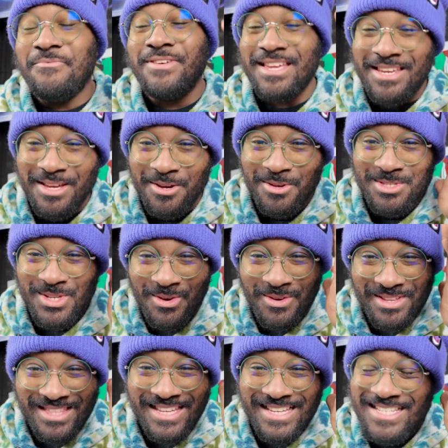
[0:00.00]
videos
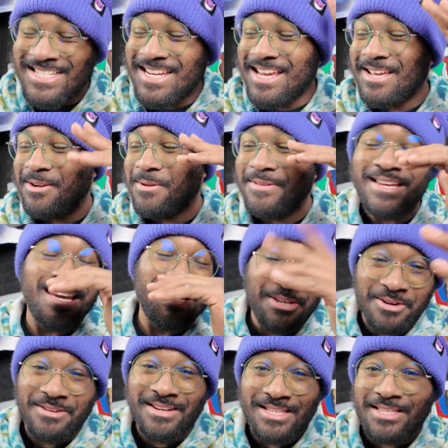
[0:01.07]
on this channel, and
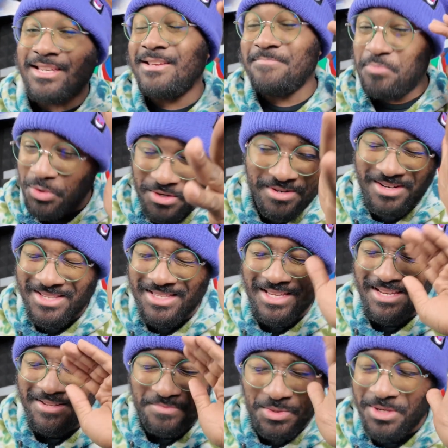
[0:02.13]
you're gonna see.
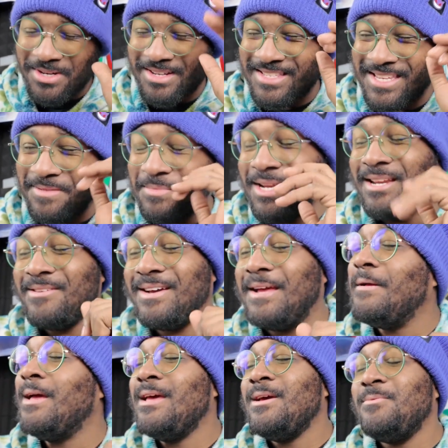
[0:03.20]
But
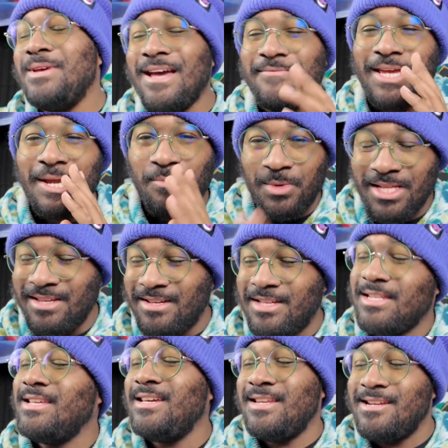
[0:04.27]
anyway, we have a really
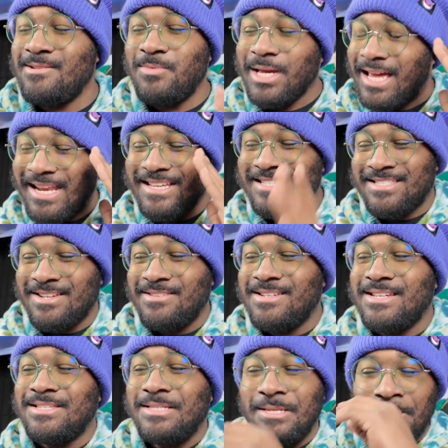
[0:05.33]
good lead here. We got
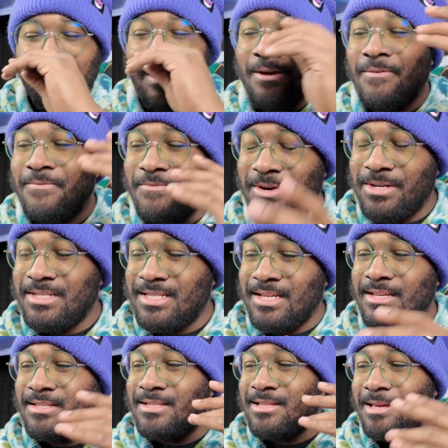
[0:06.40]
Xerneas
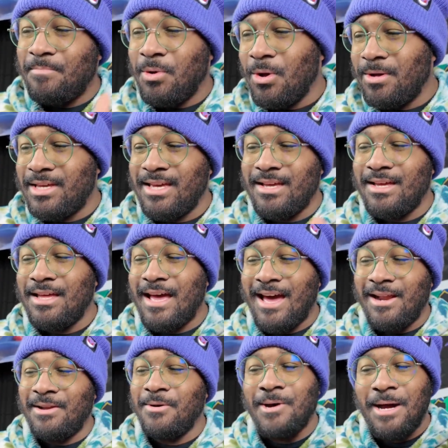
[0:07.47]
versus the Palkia.
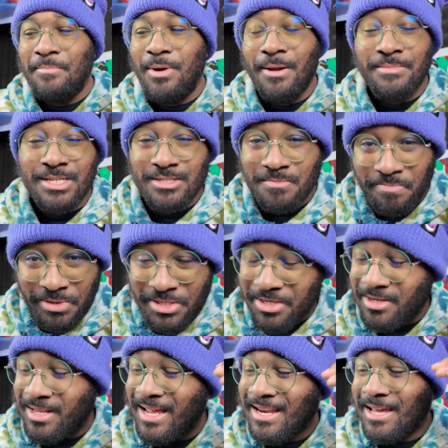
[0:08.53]
I don't know, I probably just
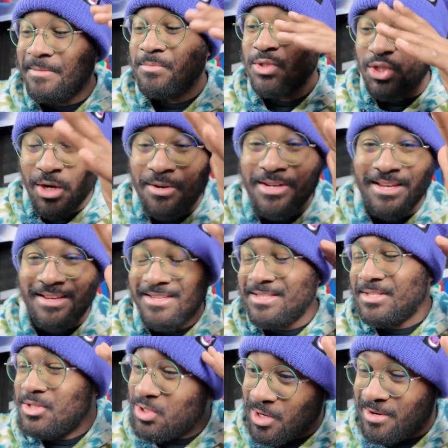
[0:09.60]
butchered that name.
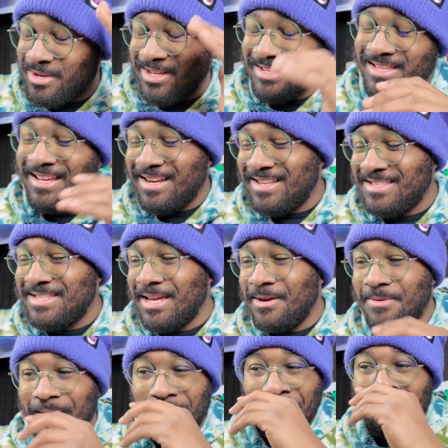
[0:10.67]
Xerneas, I didn't say
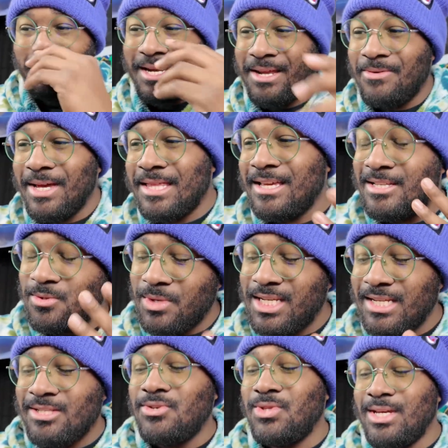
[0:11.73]
it right. But anyway, they
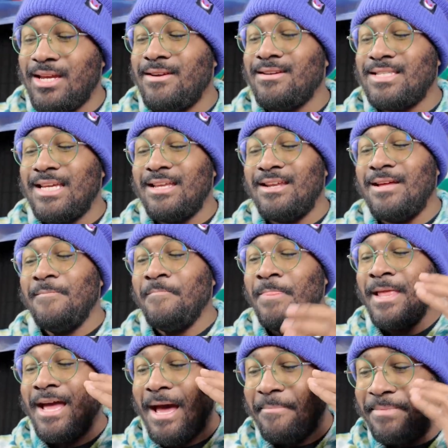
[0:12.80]
switch into the
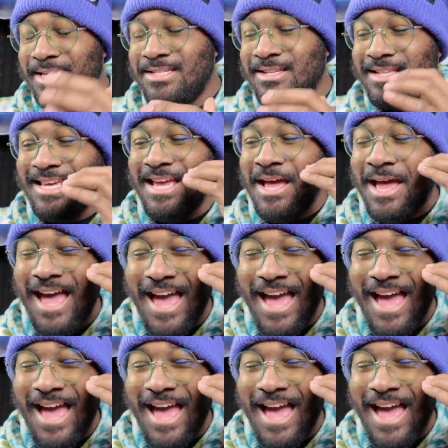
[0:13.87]
Giratina. I basically